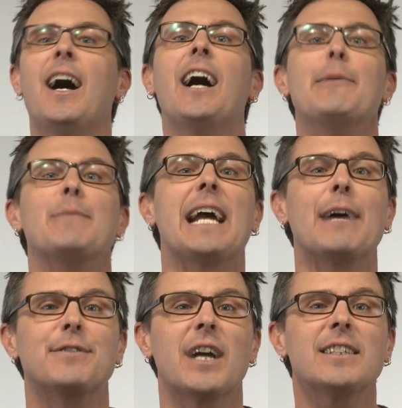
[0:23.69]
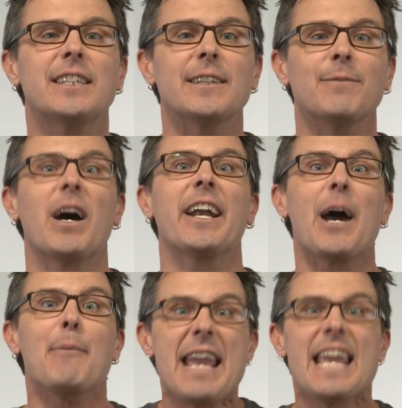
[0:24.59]
I'm Gav Duncan and
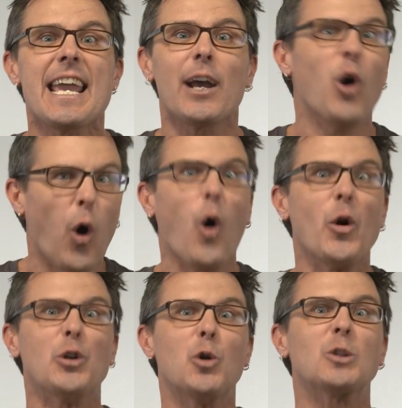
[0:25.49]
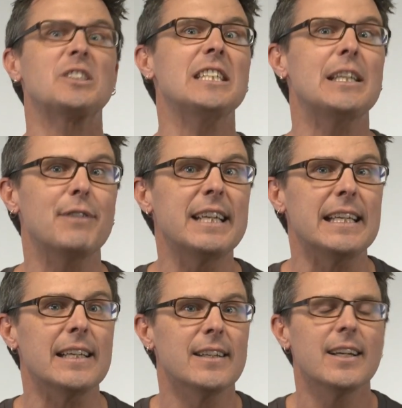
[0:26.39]
I'm here on your TV
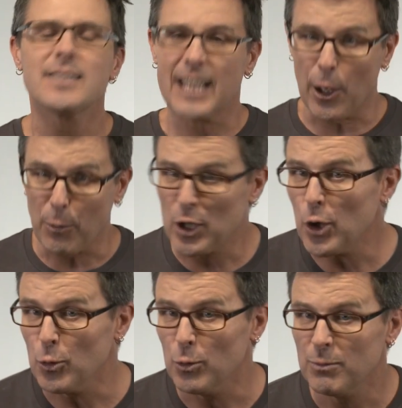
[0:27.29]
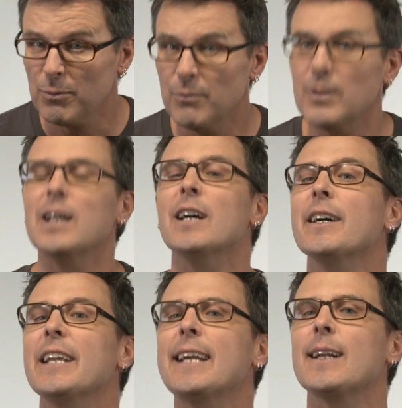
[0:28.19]
to help you
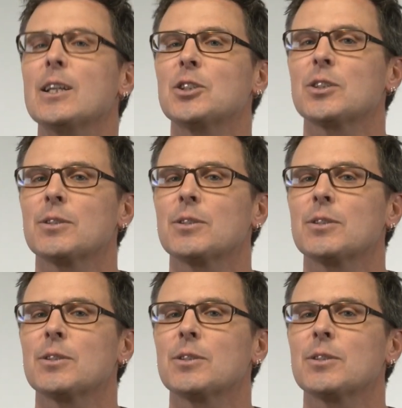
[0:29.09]
learn English.